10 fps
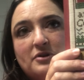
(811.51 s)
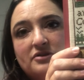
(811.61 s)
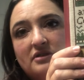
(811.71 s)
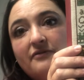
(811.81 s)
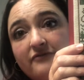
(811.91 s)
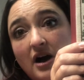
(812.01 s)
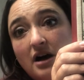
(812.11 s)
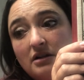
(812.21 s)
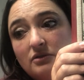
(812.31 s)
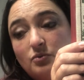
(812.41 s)
the
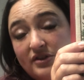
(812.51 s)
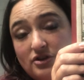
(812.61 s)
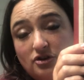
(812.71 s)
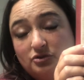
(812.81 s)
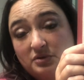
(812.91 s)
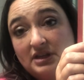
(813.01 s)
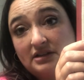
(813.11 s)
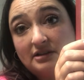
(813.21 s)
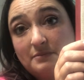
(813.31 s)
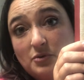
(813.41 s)
fall one that goes with that
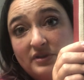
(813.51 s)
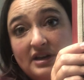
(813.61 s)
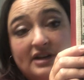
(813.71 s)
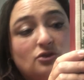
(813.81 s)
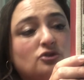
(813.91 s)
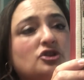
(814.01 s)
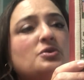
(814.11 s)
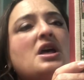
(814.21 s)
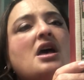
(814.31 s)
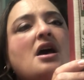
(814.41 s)
summer one that I told you,
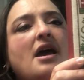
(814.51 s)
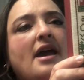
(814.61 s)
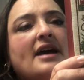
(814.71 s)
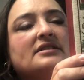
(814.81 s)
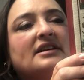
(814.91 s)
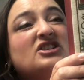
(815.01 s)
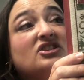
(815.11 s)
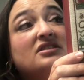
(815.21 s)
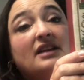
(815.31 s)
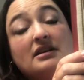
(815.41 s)
and I just
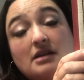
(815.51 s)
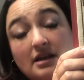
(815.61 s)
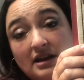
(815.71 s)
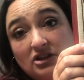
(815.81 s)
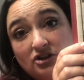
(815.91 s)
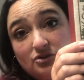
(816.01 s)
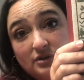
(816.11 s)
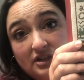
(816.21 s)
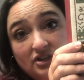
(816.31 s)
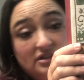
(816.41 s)
stained it, and it looked really good